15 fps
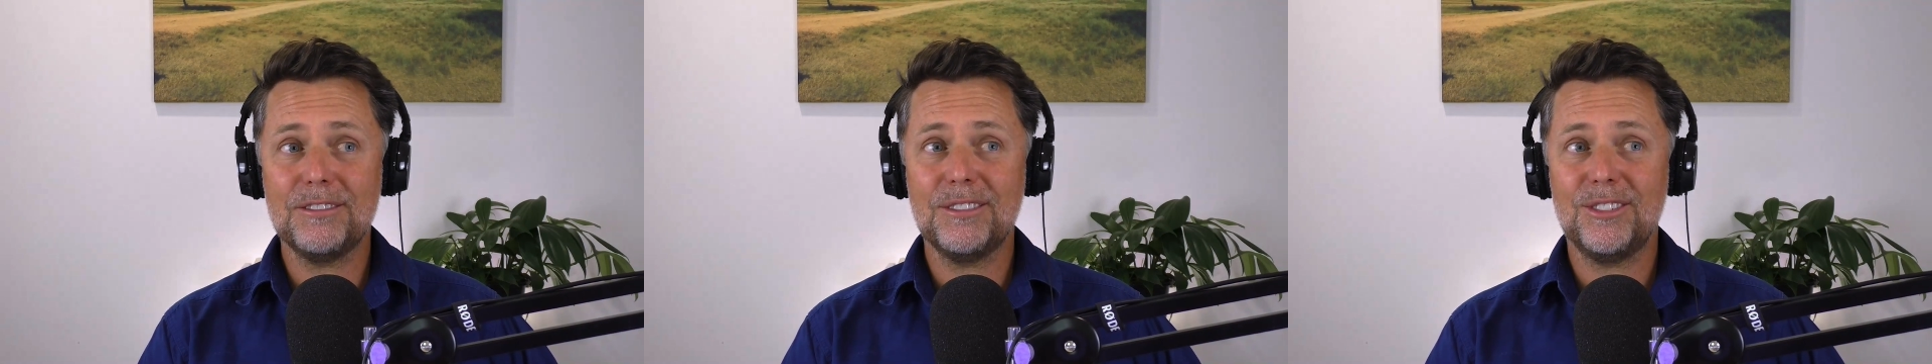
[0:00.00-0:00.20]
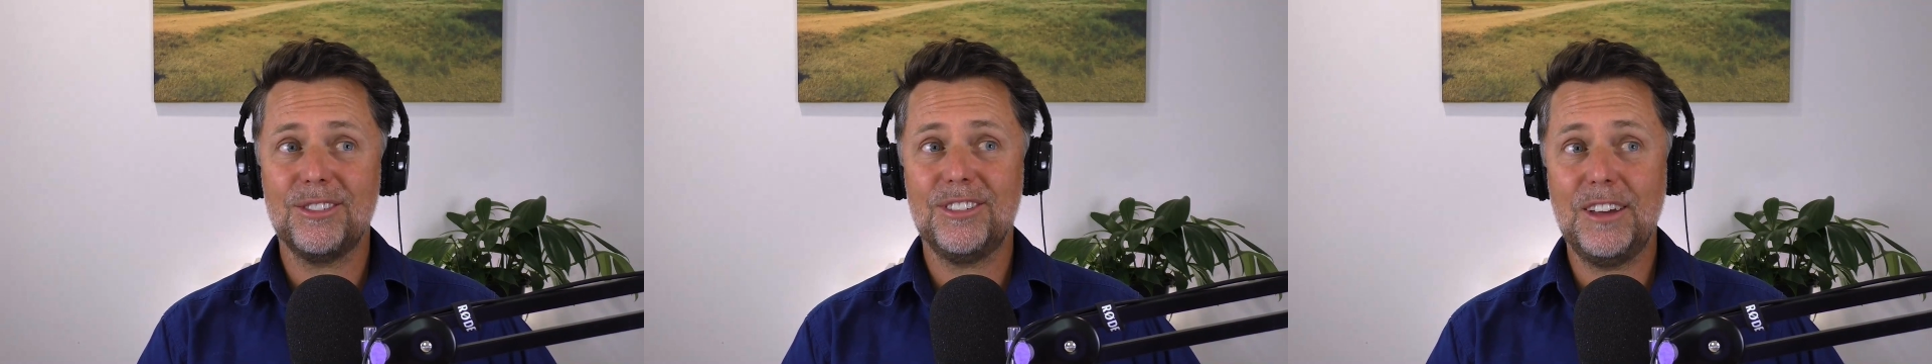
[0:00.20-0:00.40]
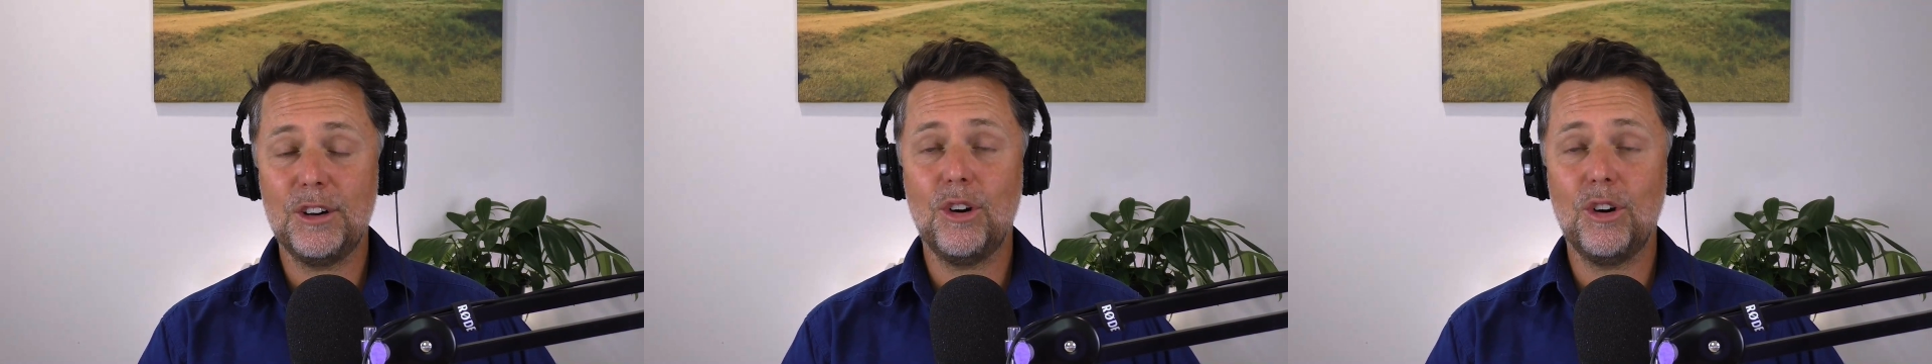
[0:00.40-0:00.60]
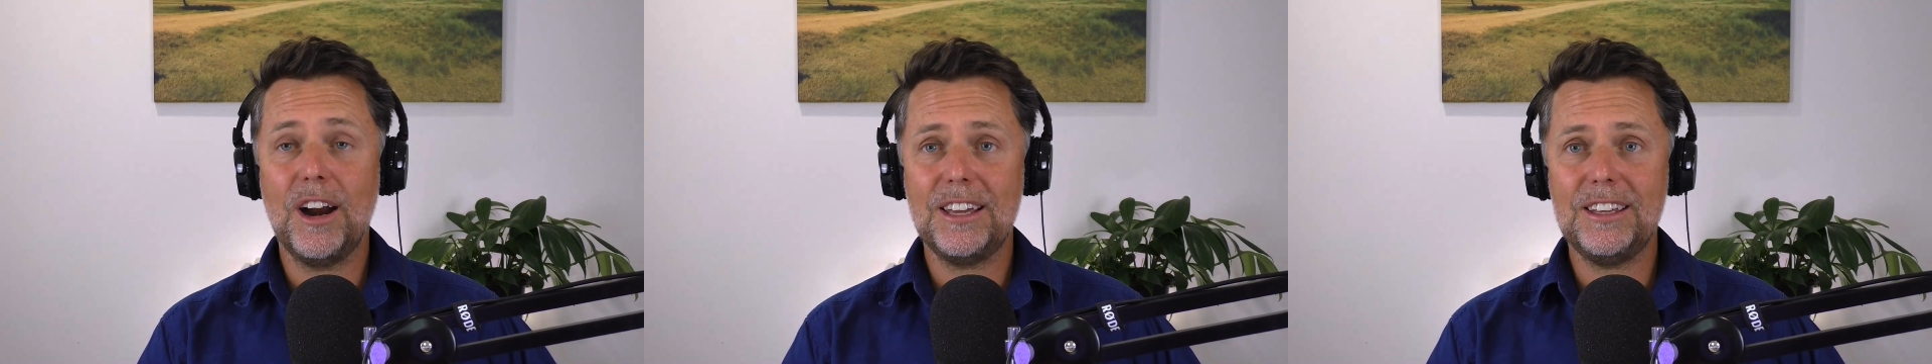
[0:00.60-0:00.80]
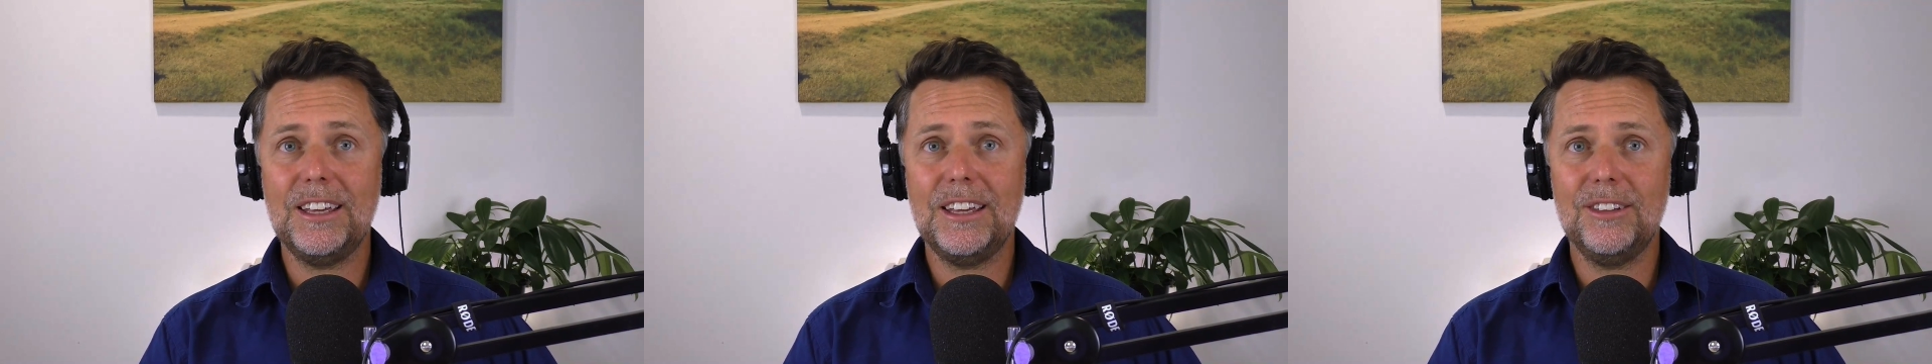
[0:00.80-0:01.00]
7 or
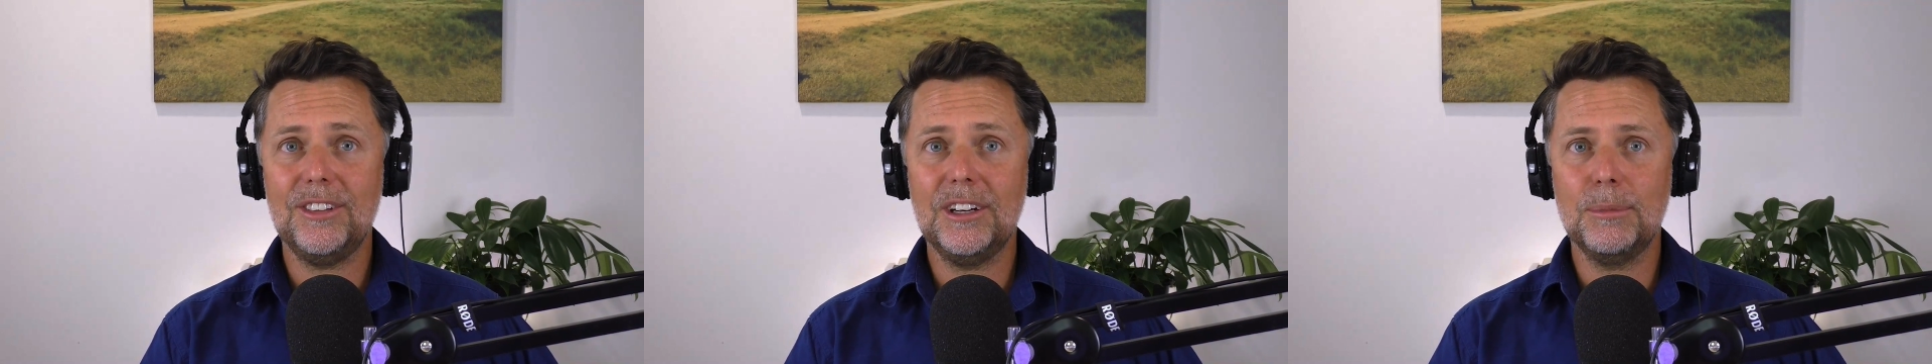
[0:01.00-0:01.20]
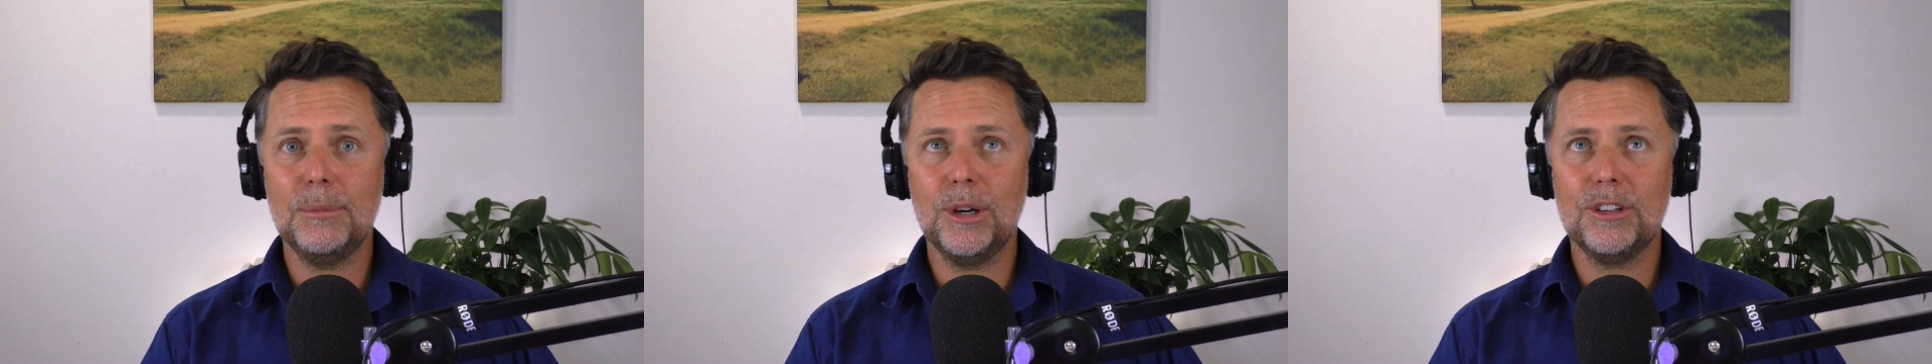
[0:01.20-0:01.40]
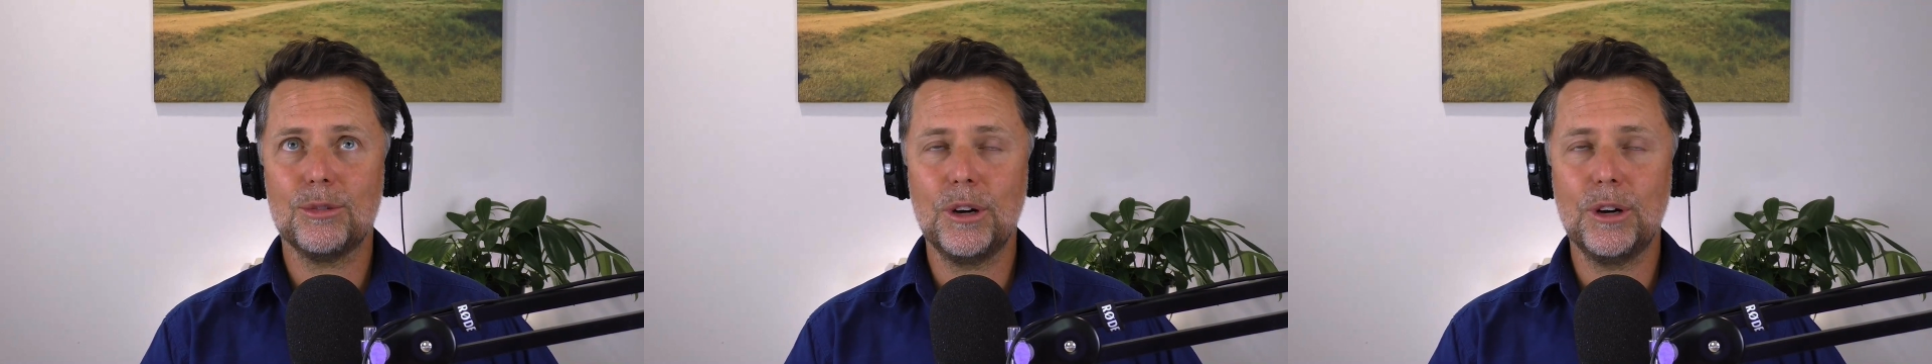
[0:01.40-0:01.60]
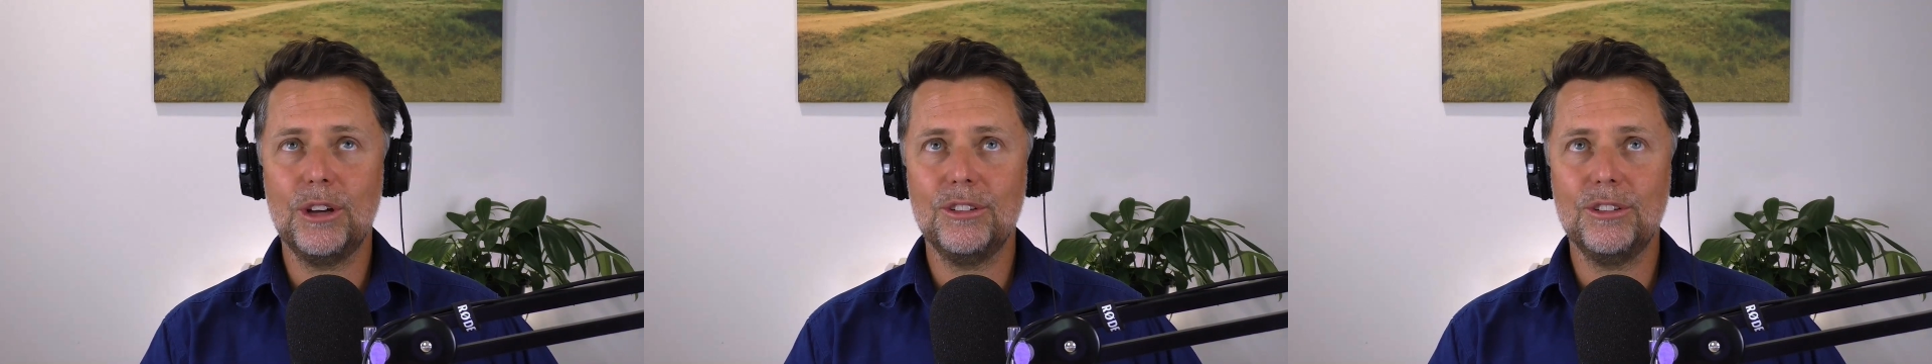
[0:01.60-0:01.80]
8 years into my 20-odd